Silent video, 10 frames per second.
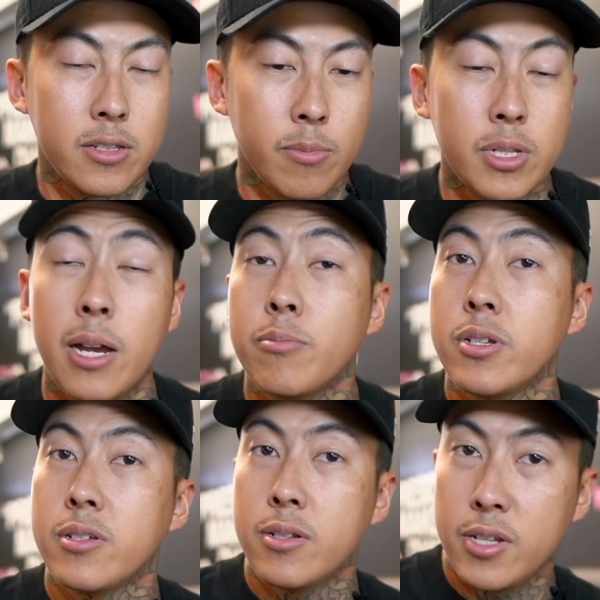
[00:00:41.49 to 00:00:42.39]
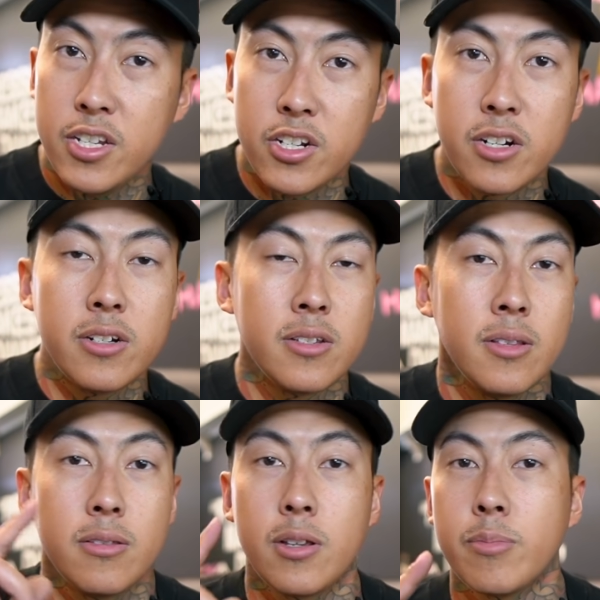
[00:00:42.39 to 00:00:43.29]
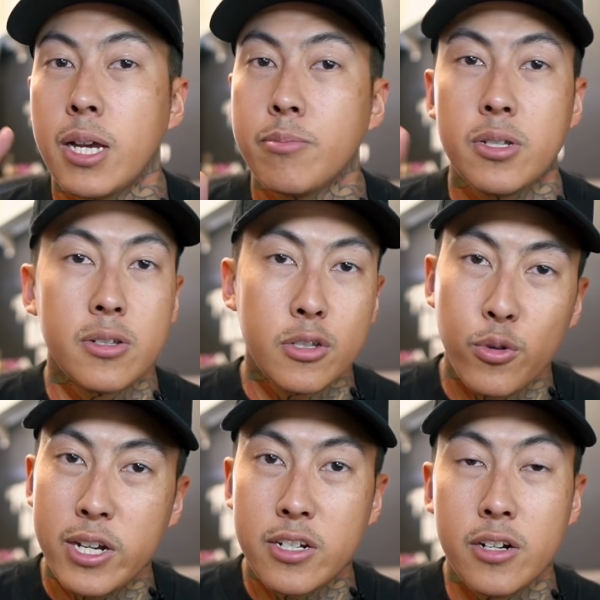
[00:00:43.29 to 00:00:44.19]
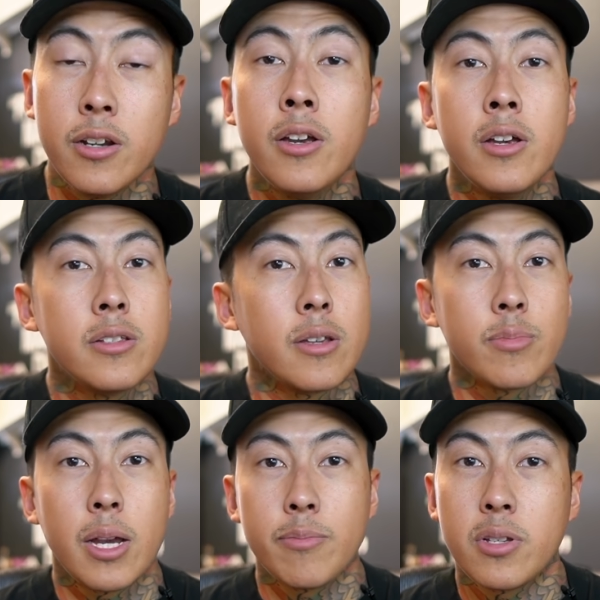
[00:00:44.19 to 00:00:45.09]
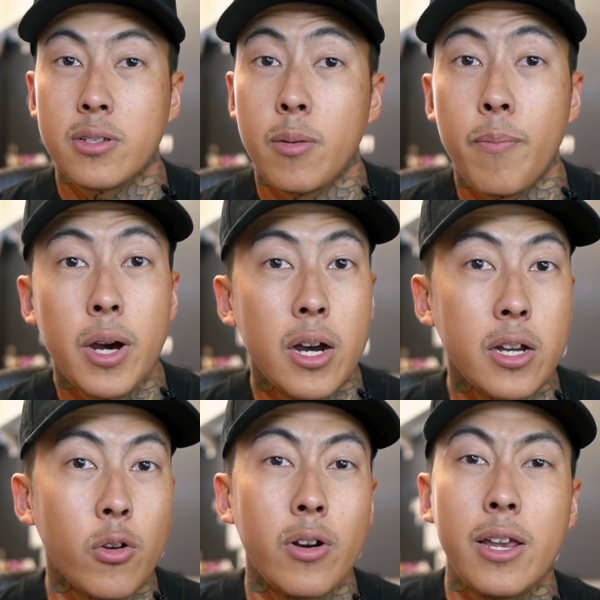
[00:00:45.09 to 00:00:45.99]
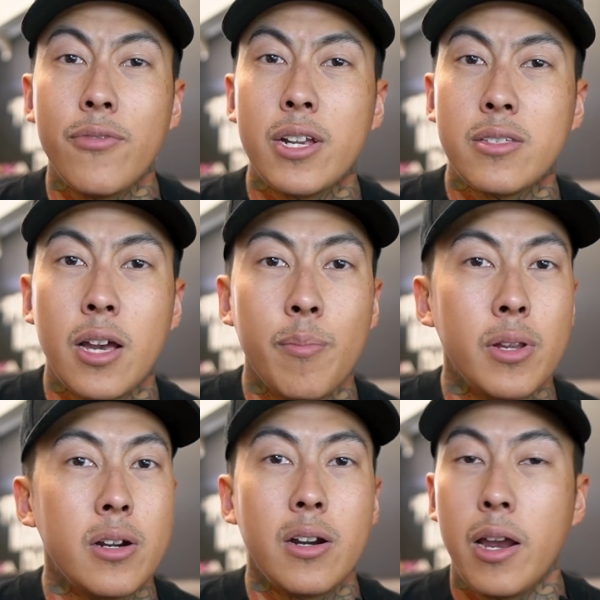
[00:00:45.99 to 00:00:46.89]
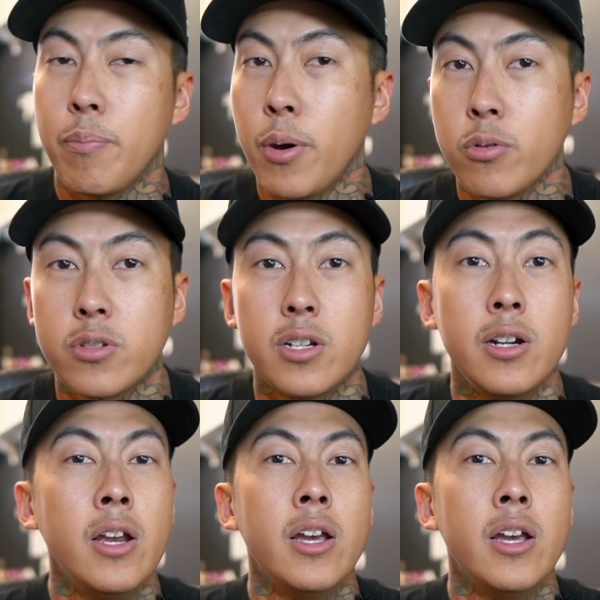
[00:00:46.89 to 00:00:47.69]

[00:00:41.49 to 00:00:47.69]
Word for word: Sometimes it's a t-shirt, sometimes it's a sweatshirt, sometimes it's a mug, or even a tumbler, a poster.